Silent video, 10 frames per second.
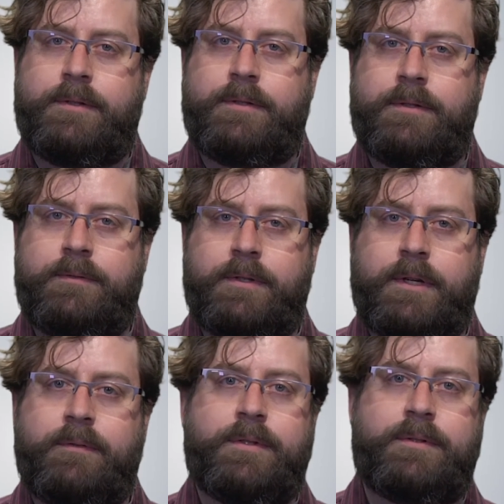and
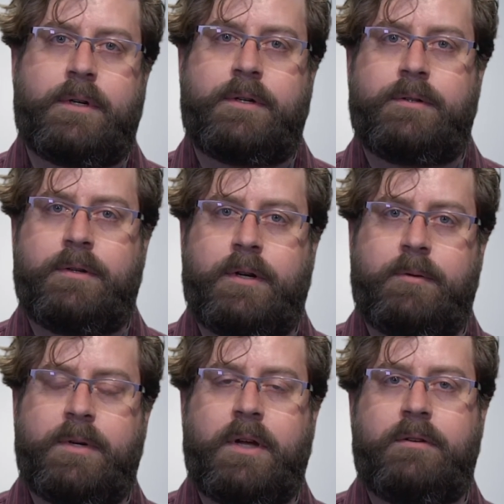civilian infrastructure in
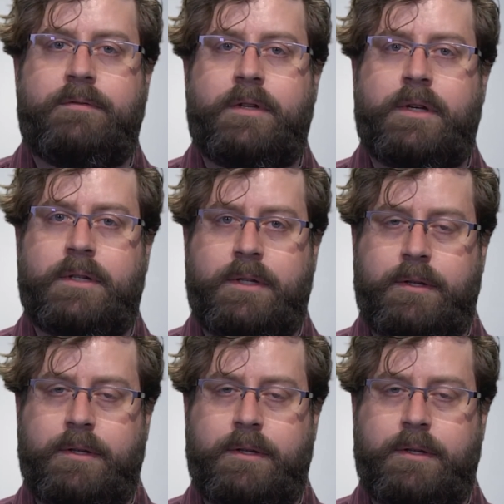armed conflict,